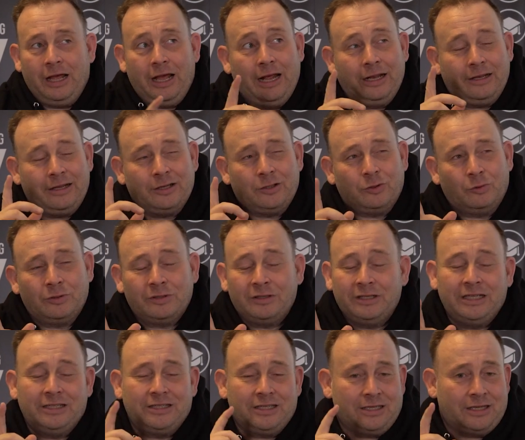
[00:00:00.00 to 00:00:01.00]
and they don't
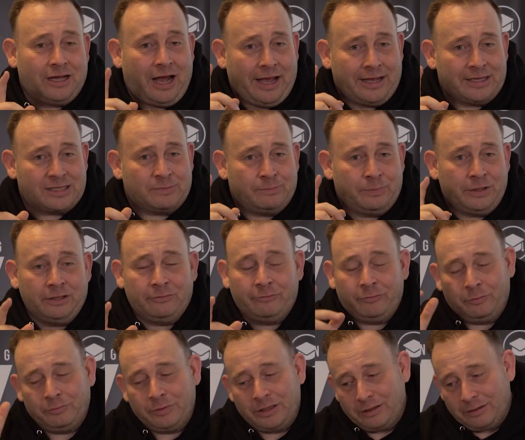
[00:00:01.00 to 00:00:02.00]
need the high speed
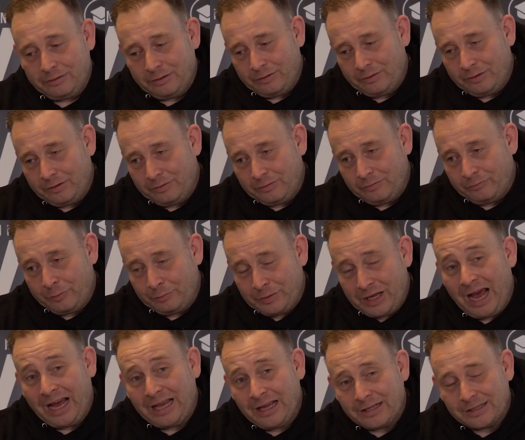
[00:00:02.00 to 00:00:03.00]
from the uh, from
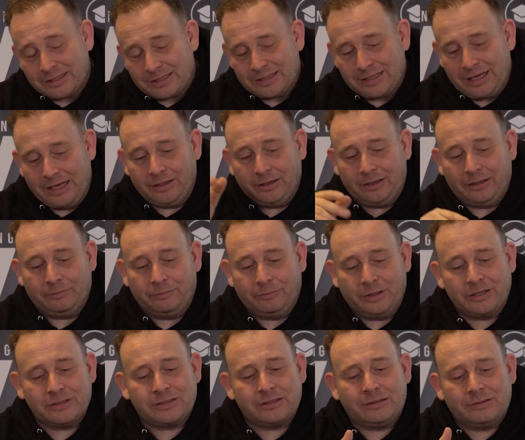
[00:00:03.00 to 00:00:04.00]
the high end scanner
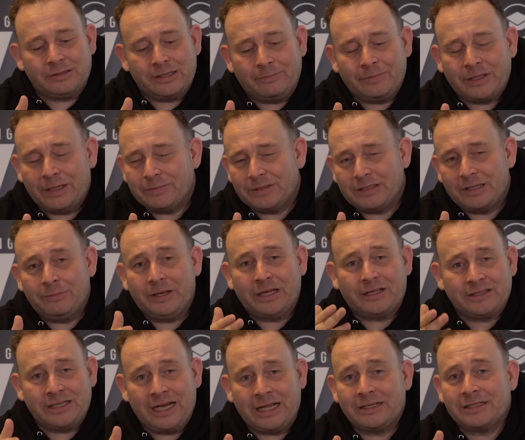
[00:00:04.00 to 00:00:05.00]
because sometimes they
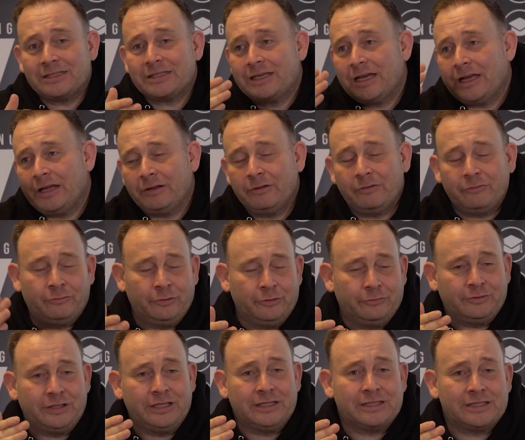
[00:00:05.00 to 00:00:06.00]
make 10 scan,
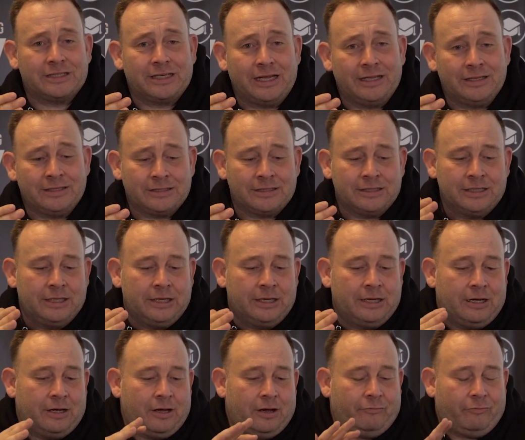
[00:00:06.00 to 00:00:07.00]
15 scans.
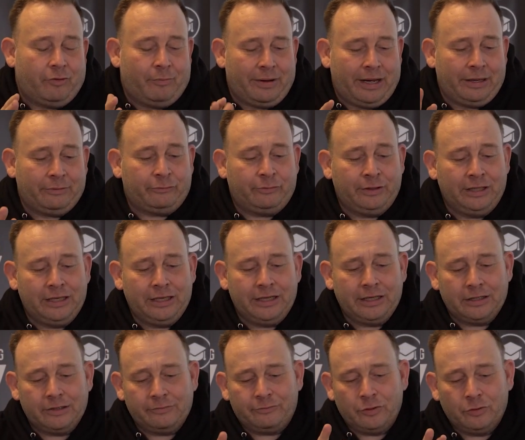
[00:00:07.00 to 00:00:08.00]
For my
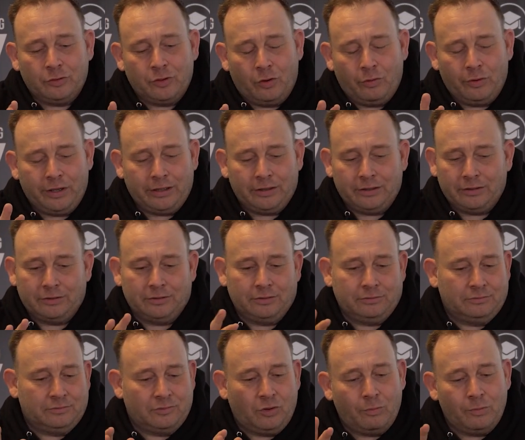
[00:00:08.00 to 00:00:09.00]
feeling, if you're going
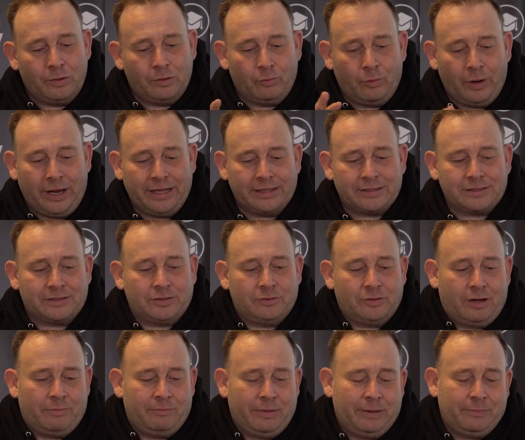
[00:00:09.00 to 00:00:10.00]
in normal rates,
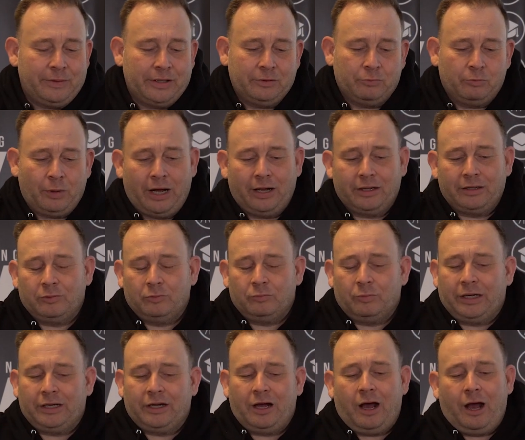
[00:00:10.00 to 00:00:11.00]
you are maybe one
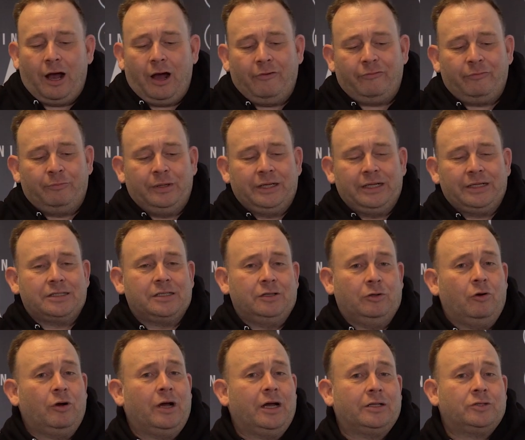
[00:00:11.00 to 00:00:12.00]
one and a half minutes
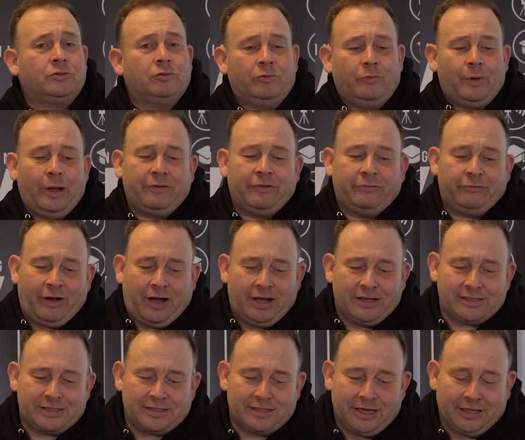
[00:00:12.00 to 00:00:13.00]
longer to a very
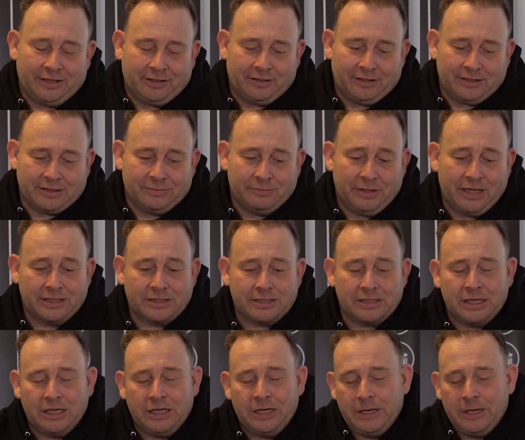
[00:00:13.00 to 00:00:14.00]
fast scanner. This means